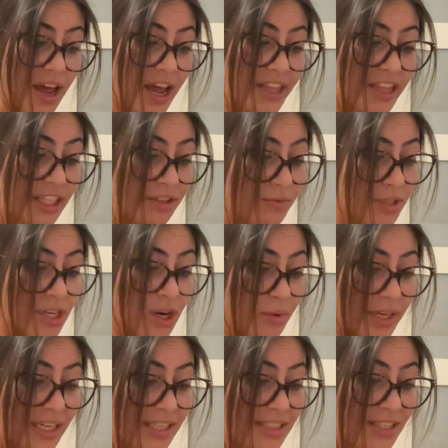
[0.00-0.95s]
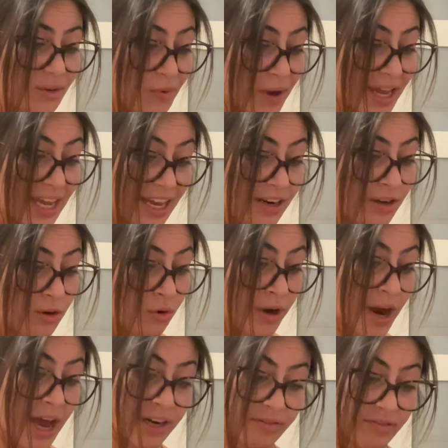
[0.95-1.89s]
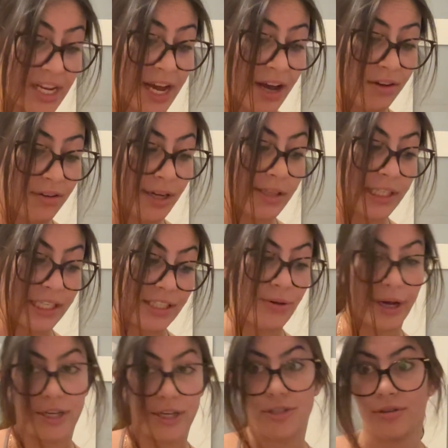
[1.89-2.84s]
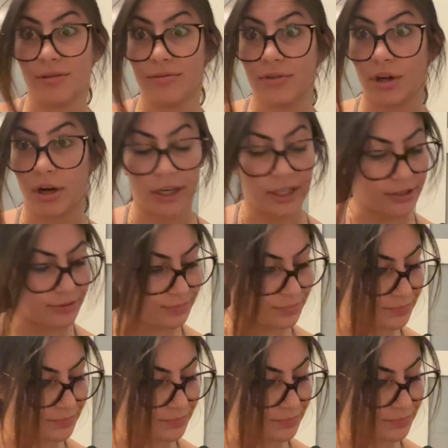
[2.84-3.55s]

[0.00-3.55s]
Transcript: and there was no easy way in or out of town unless you had your own car.